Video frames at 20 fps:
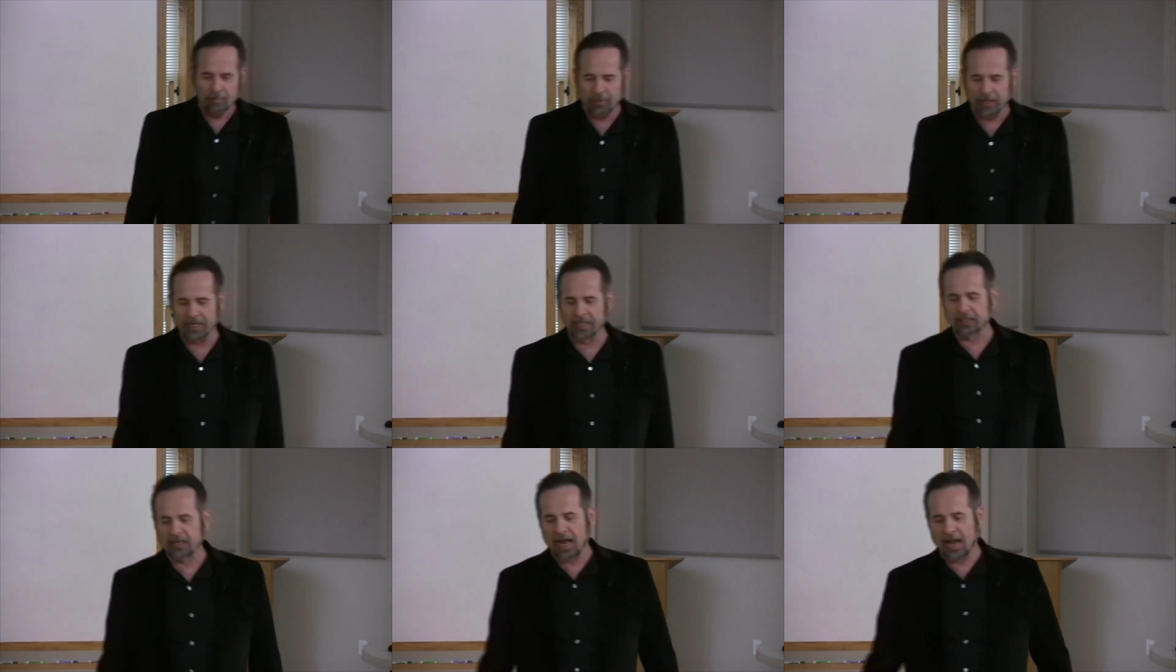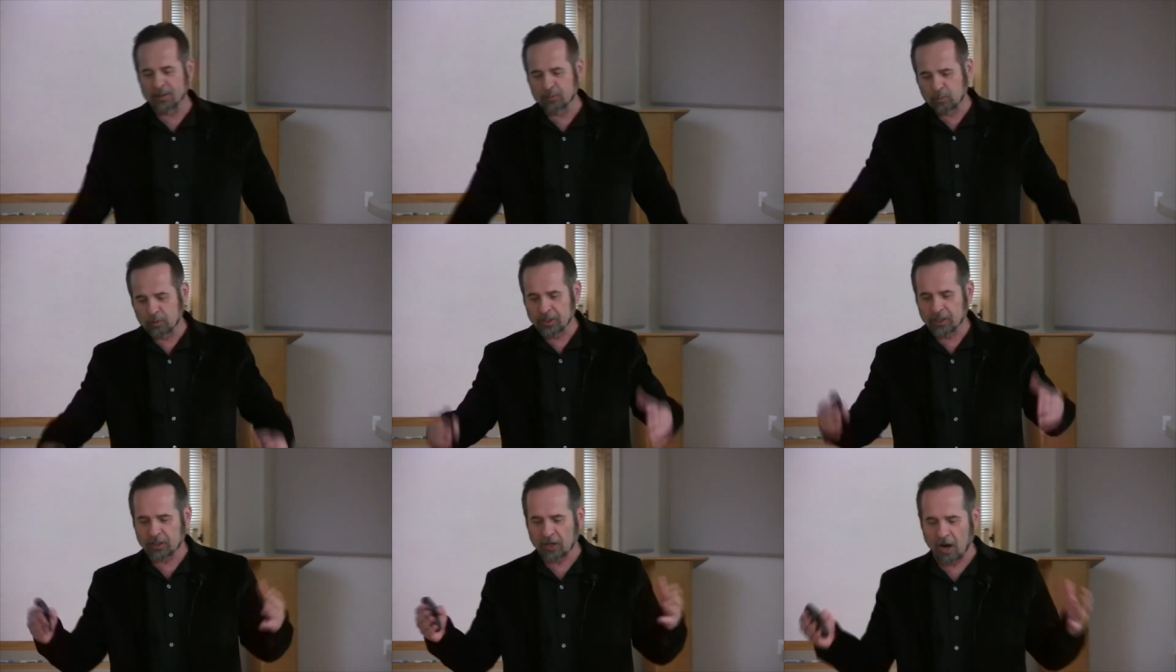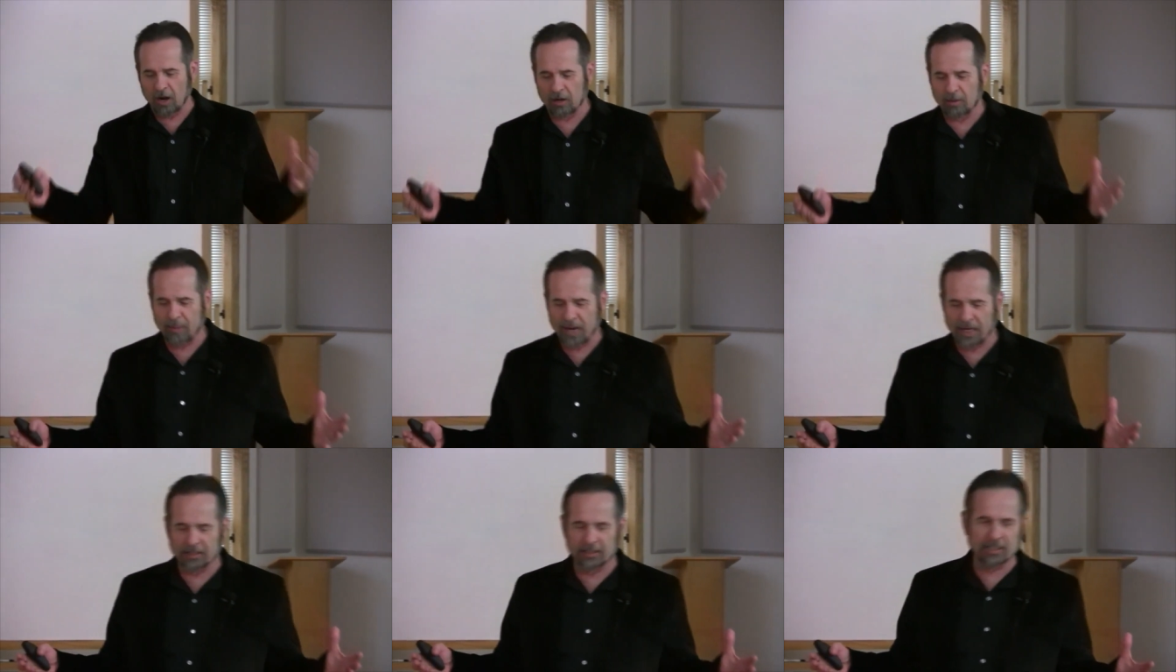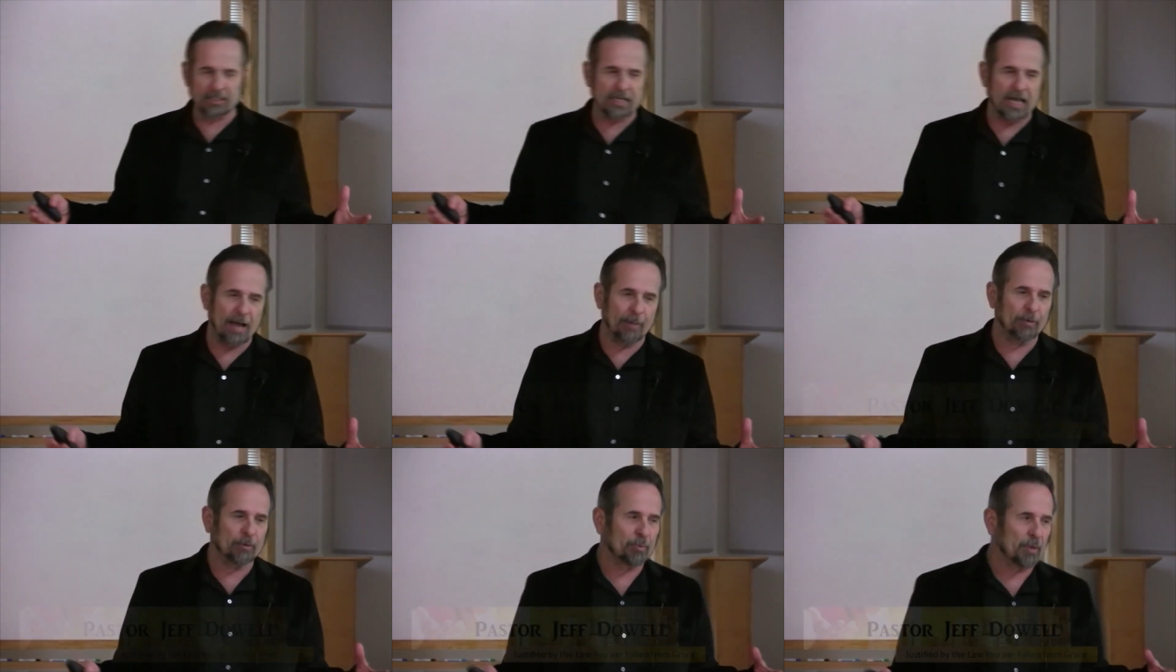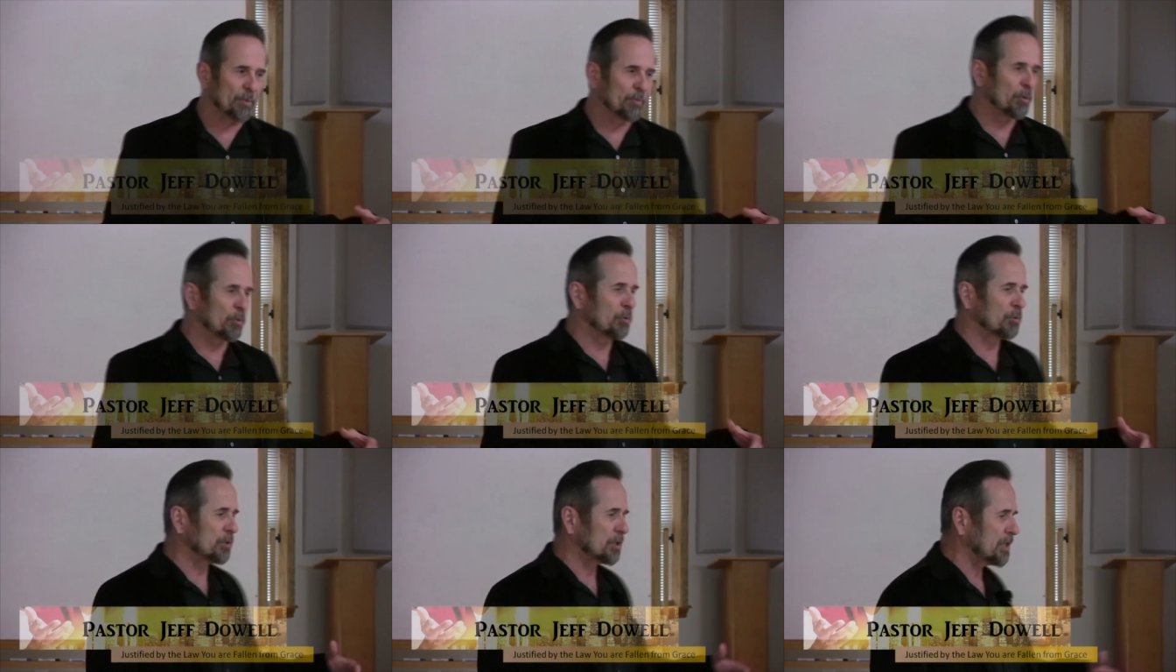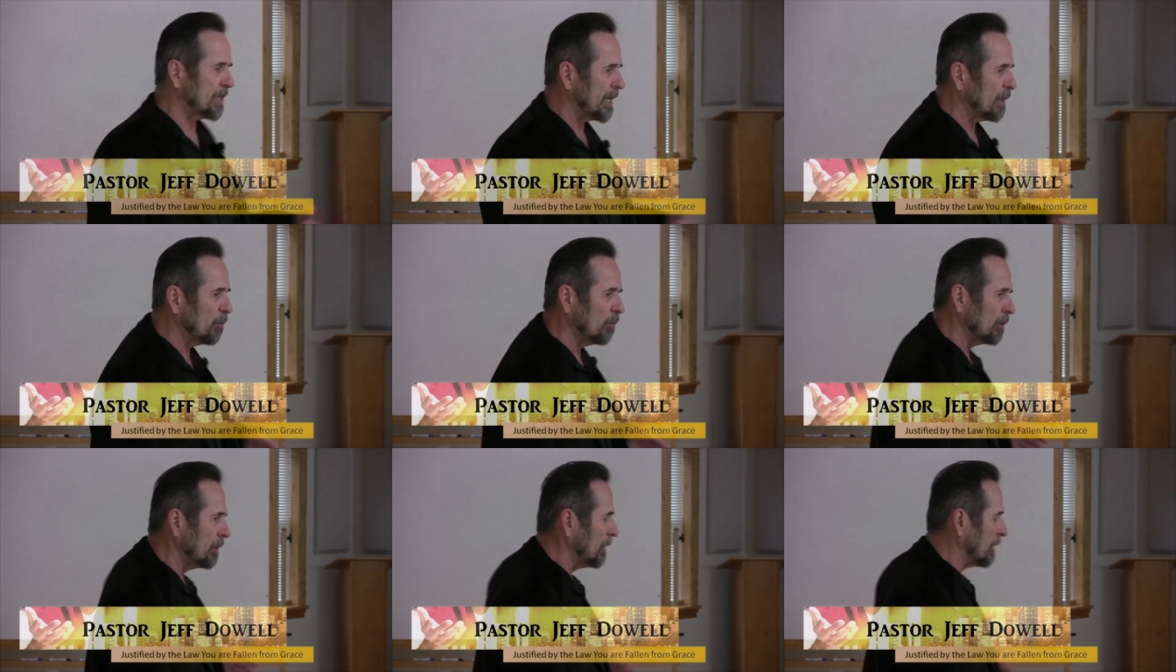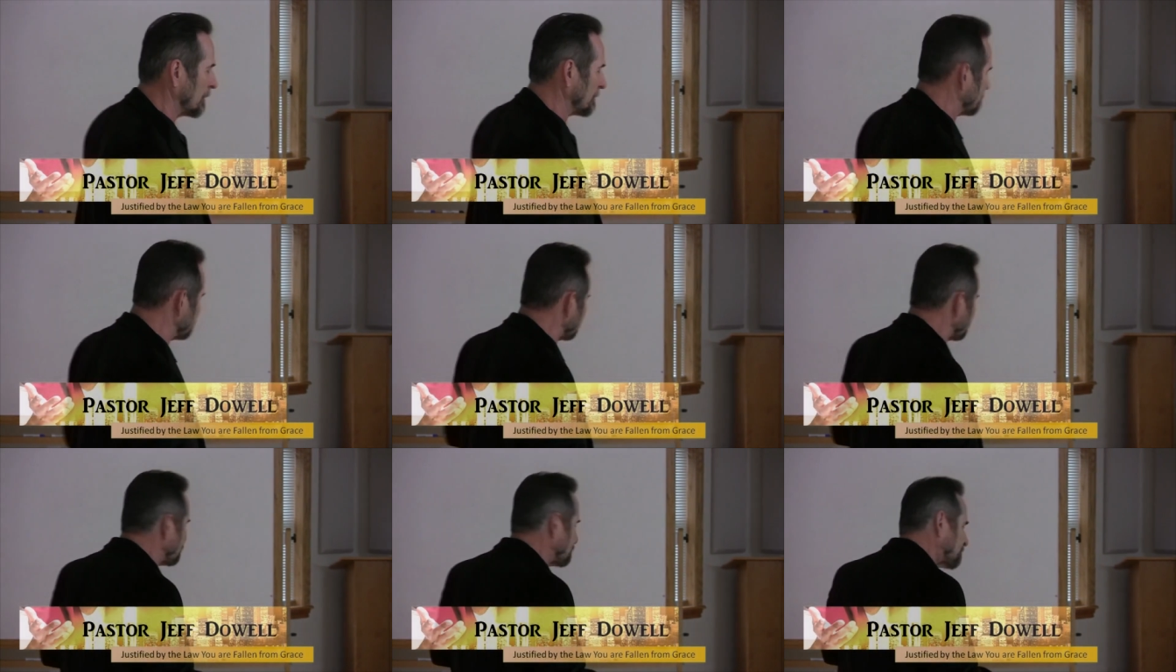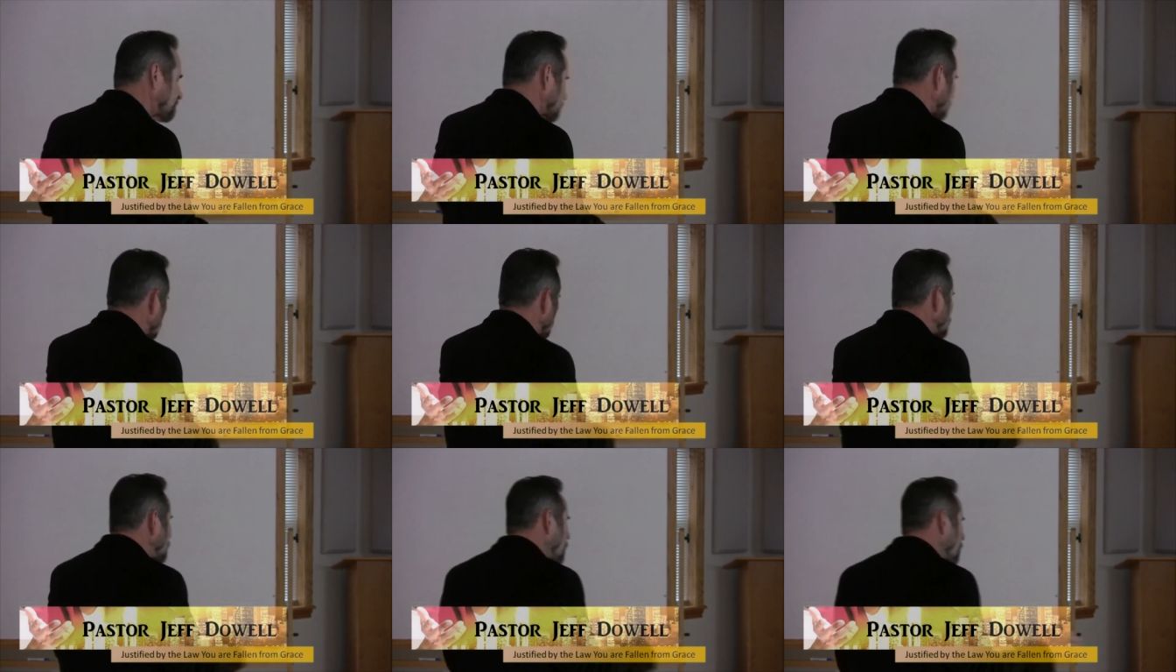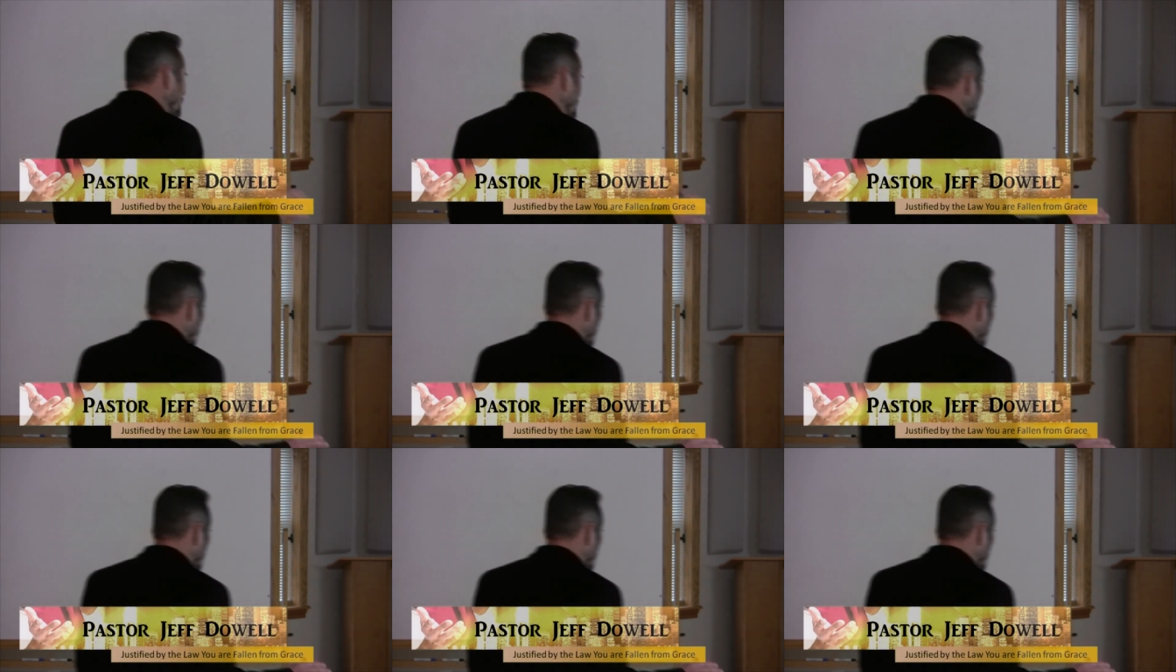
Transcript: Many times when you talk about the Sabbath, people will say, well, look, we